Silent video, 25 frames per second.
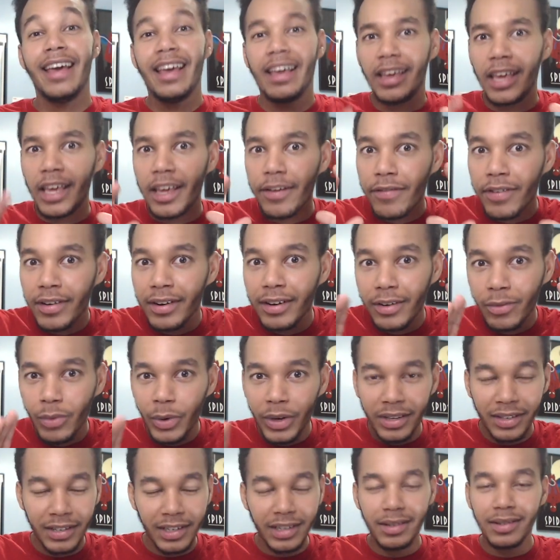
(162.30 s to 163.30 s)
Even,
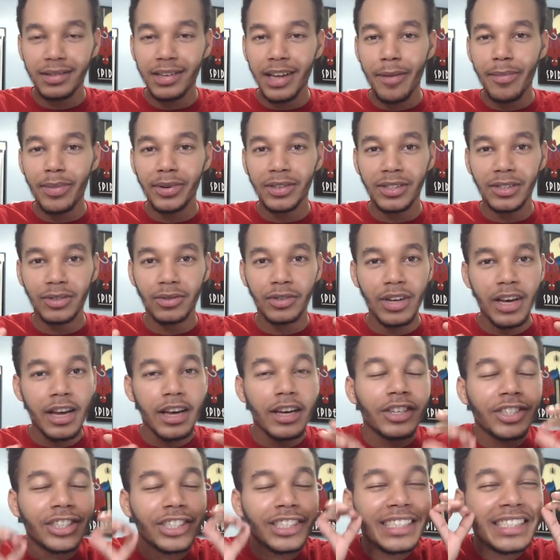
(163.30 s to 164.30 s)
we see in this episode,
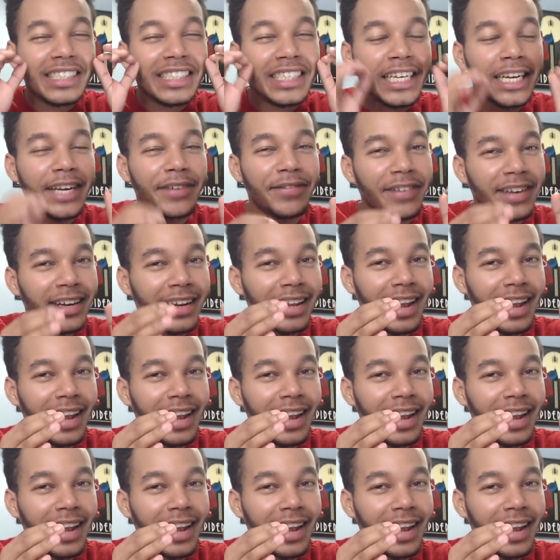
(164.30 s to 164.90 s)
she even,